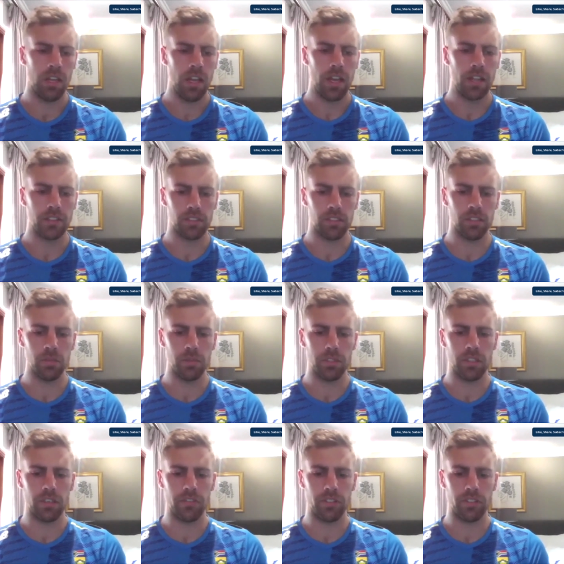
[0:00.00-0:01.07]
it's a little bit
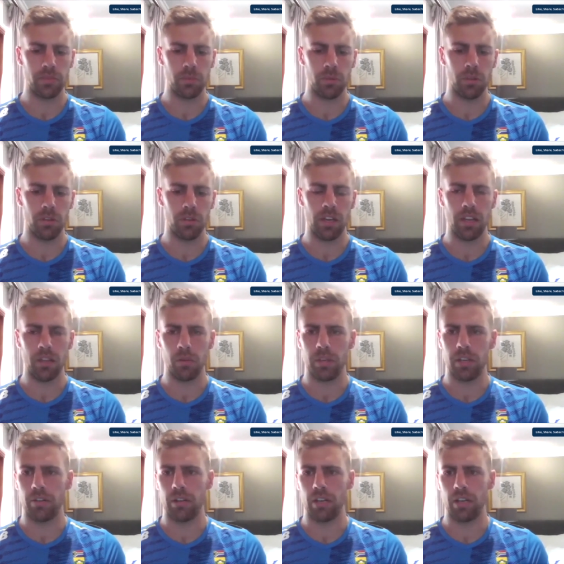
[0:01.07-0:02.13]
different. It's more the other
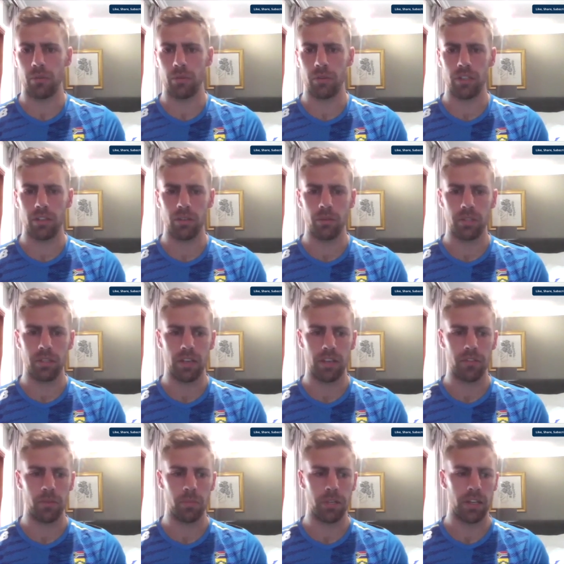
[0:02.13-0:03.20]
way around when you
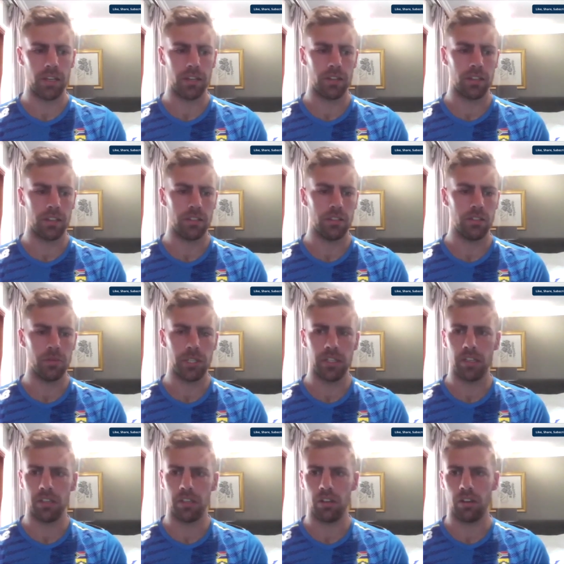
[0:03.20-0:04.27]
haven't played, I think,
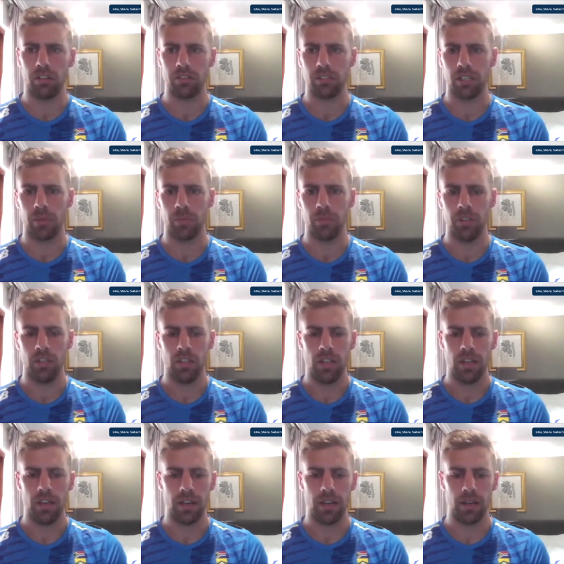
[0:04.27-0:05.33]
T20 in a long
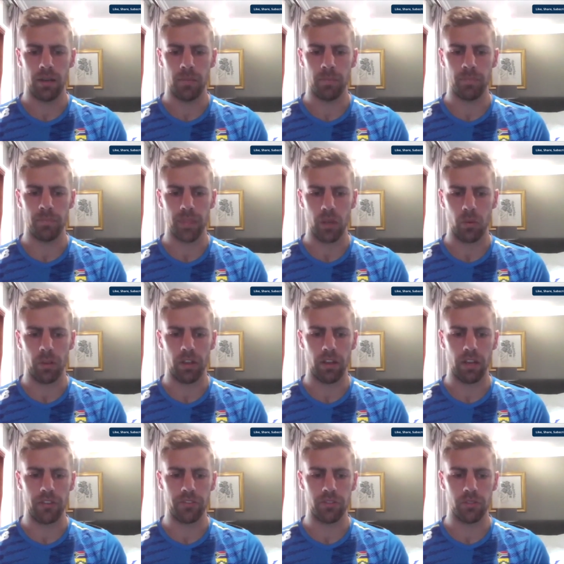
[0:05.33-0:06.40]
time, where you
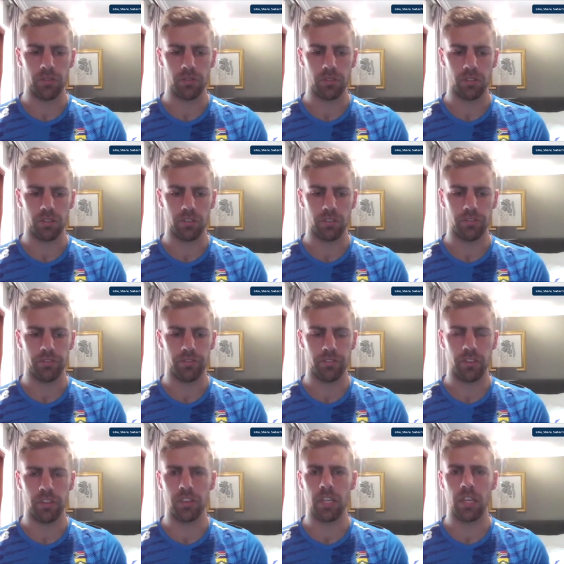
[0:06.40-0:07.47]
have to sort of
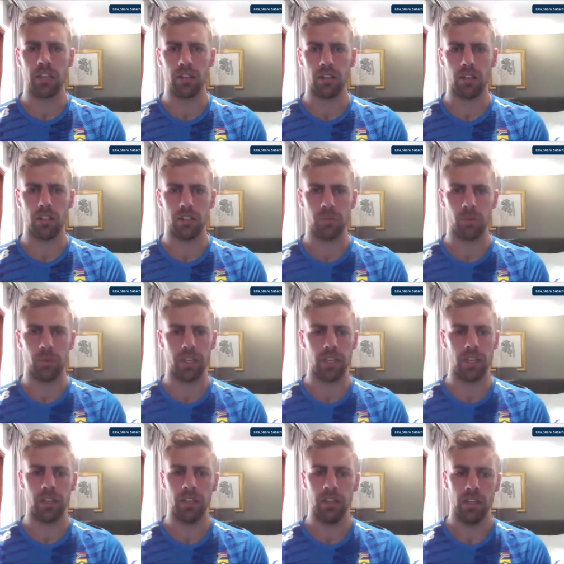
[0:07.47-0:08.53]
think a lot,
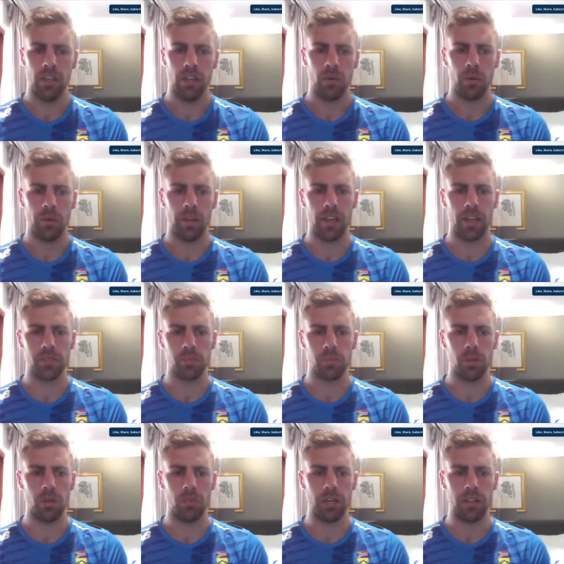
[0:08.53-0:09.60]
where yeah, it's
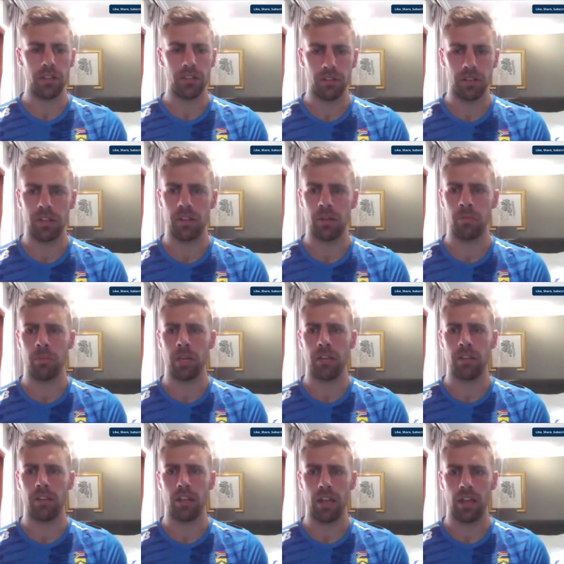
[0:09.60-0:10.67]
more about the rhythm
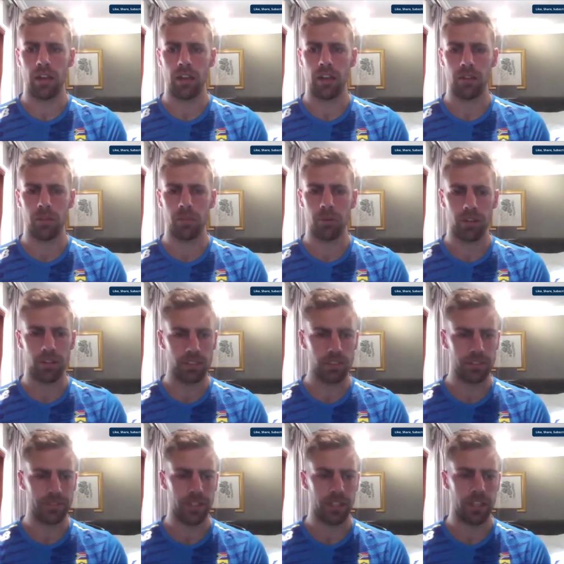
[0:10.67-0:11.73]
and how the body
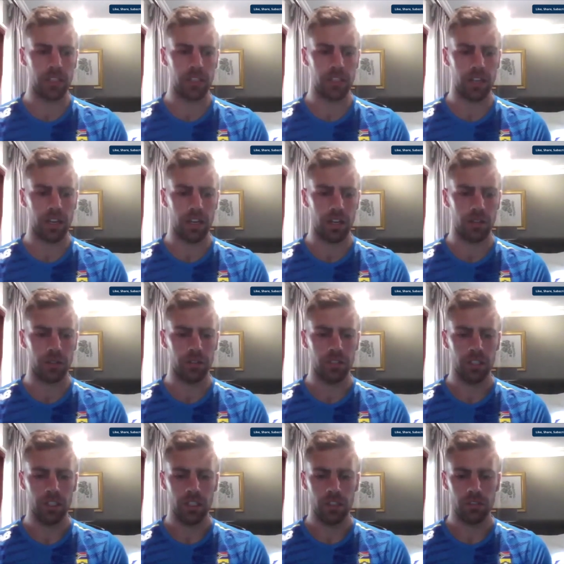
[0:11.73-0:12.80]
is feeling and how
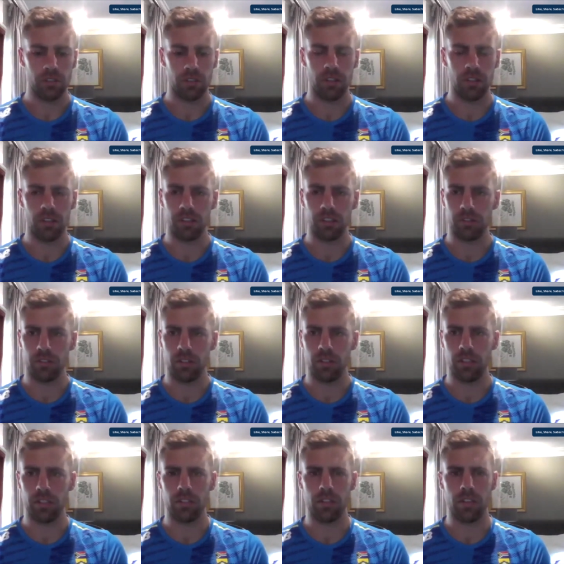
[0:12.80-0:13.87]
sort of the control
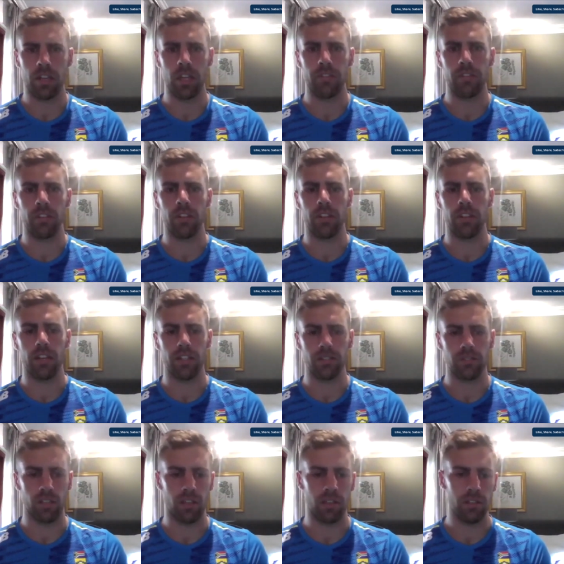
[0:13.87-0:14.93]
that you can have on the day.
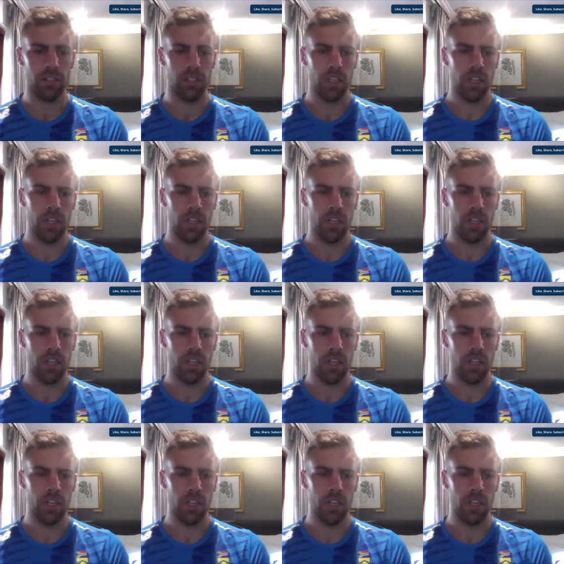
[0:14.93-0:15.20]
So